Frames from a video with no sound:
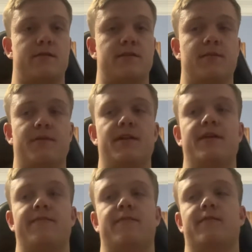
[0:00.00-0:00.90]
Something
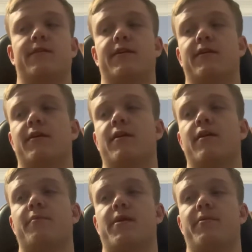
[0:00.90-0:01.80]
different that
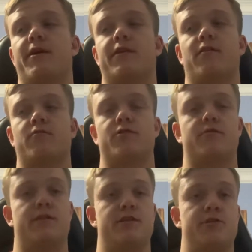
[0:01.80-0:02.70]
maybe I don't
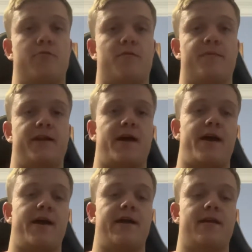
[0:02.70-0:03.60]
do that you want me to
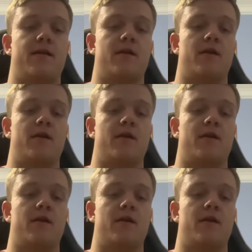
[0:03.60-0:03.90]
add.